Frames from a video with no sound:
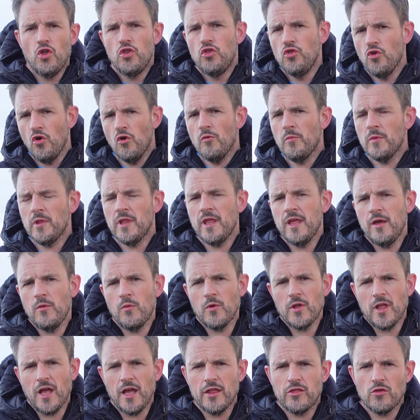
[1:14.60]
Normally
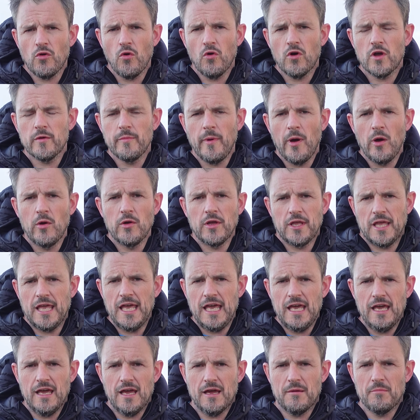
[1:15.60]
when I talk about
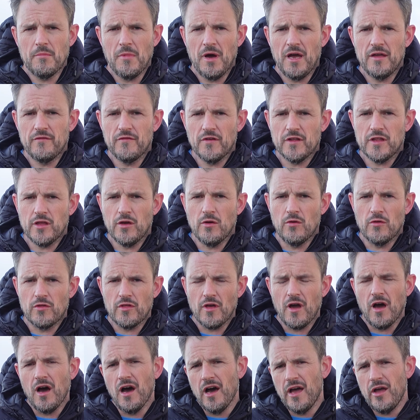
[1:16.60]
gear in my videos,
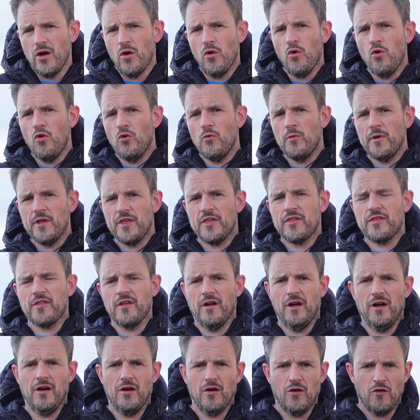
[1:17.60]
I always
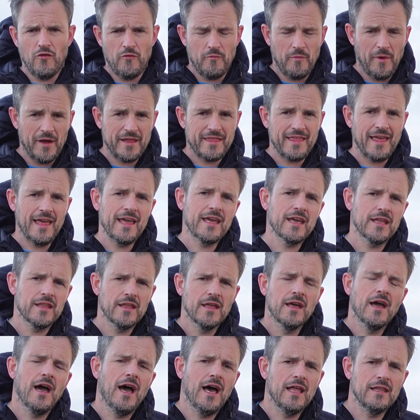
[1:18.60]
start off by taking
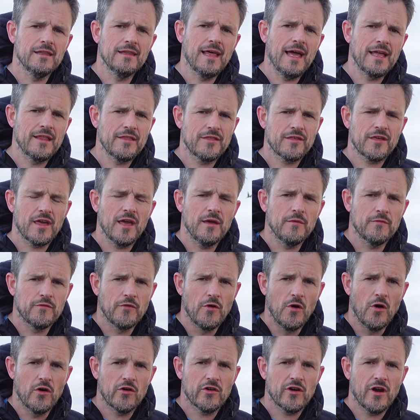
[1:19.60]
a landscape
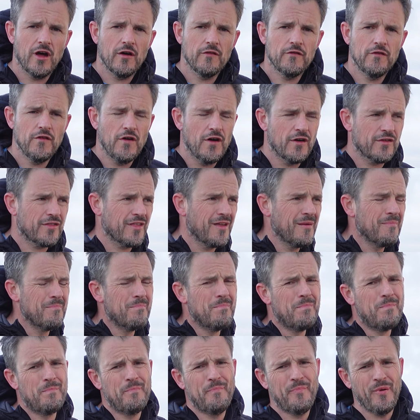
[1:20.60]
photograph first.
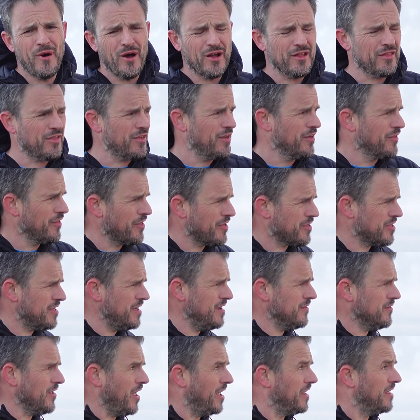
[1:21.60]
But this
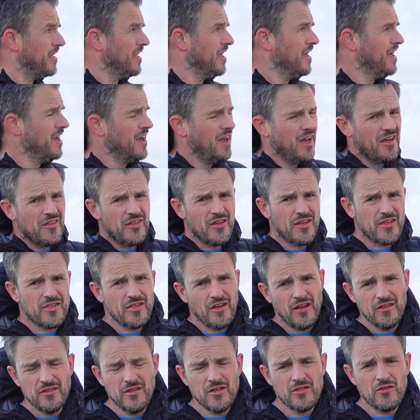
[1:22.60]
evening, the
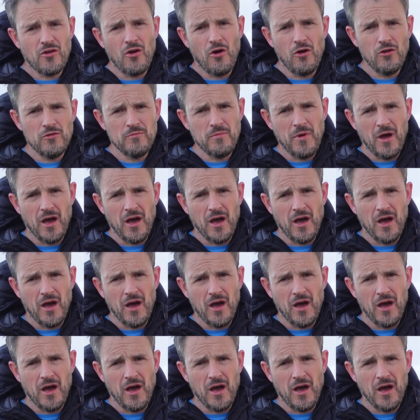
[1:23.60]
sun has gone